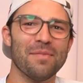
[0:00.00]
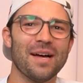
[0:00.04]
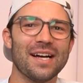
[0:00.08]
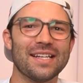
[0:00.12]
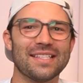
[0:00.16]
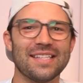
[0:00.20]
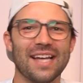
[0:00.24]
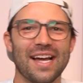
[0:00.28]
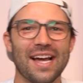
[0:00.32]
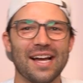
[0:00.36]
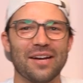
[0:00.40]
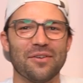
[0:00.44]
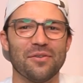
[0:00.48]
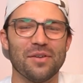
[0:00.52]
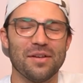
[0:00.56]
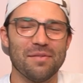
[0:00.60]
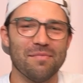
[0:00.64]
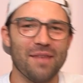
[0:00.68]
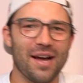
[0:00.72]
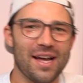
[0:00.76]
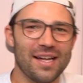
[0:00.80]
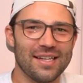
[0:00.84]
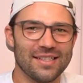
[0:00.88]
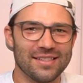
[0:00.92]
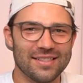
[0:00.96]
back to Equity
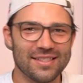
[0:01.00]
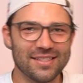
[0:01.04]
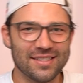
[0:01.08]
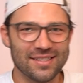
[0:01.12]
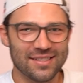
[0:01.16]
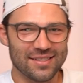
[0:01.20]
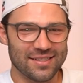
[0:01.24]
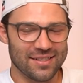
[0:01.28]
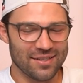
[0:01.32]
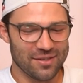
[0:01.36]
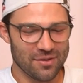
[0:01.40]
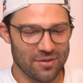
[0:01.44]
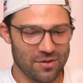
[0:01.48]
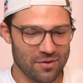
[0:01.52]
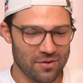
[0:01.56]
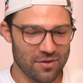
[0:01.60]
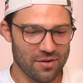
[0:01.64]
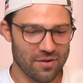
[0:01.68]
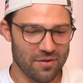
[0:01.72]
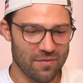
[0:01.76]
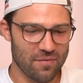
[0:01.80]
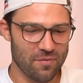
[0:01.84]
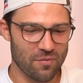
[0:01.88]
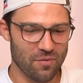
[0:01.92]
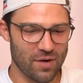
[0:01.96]
Mates.
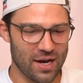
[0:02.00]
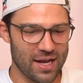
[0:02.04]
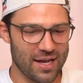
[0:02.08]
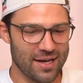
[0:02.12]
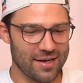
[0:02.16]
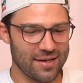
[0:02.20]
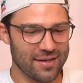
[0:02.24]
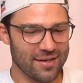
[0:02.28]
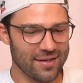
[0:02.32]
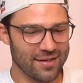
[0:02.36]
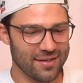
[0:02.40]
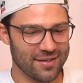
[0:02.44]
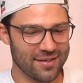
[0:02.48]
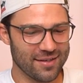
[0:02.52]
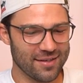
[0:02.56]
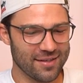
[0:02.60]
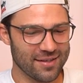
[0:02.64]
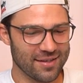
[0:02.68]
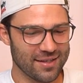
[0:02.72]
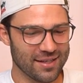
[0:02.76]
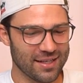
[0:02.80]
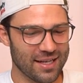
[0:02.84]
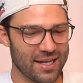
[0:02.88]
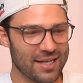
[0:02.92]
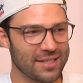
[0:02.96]
Ren,
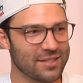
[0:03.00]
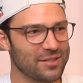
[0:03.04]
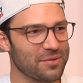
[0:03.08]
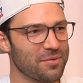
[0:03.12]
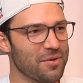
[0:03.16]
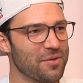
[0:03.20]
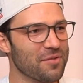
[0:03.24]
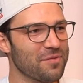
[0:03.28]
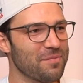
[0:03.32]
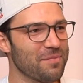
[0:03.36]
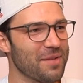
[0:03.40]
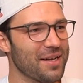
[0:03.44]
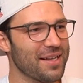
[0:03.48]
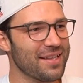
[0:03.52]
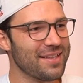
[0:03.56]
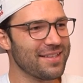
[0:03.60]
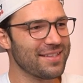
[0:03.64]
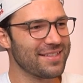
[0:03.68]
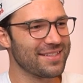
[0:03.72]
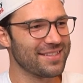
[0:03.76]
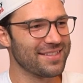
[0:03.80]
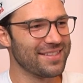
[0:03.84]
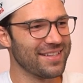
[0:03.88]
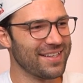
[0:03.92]
the last 12 months.